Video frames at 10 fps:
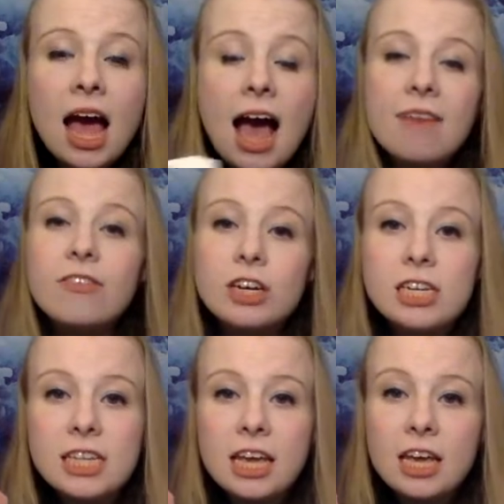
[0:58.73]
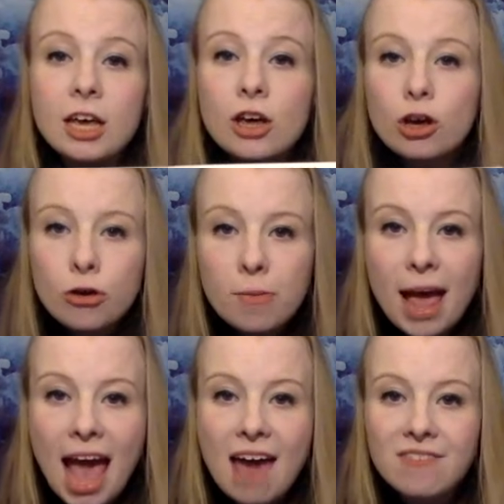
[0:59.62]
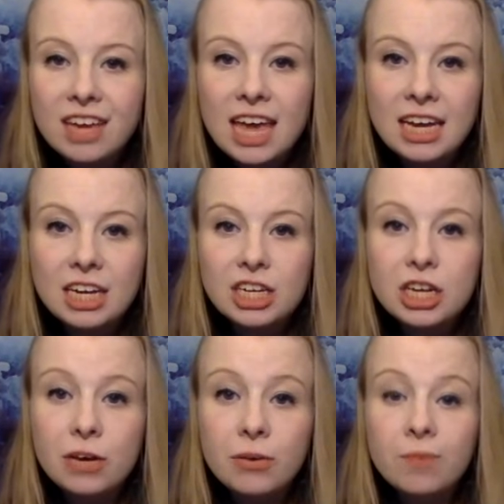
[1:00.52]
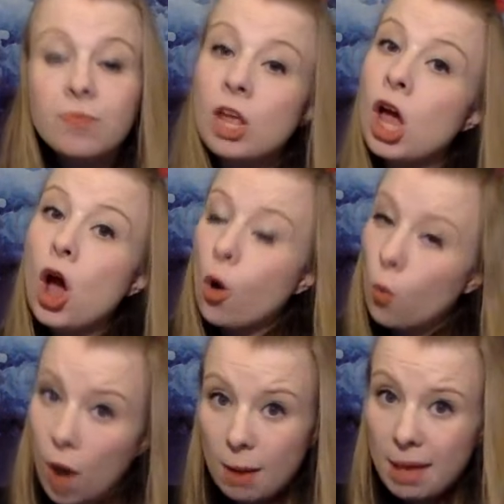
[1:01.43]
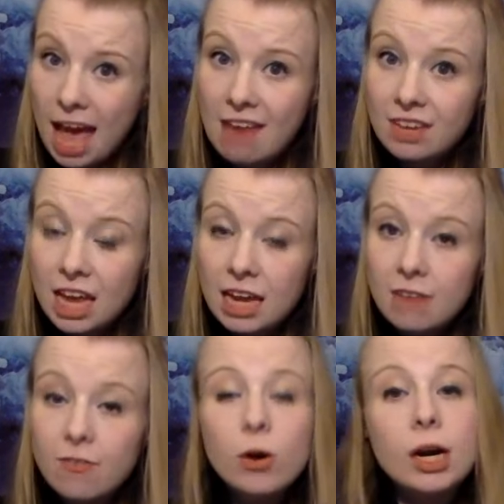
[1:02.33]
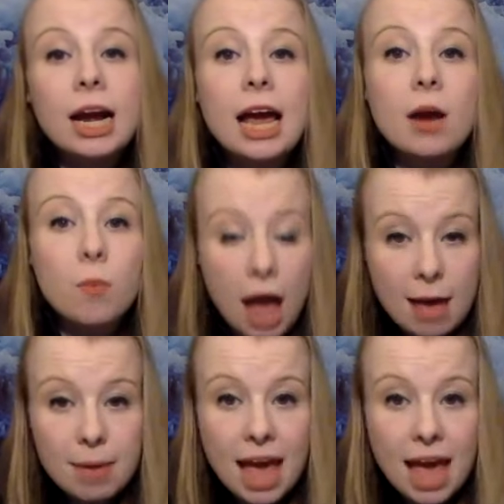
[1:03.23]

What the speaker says: I first think, who am I advocating to? What am I advocating for? And why am I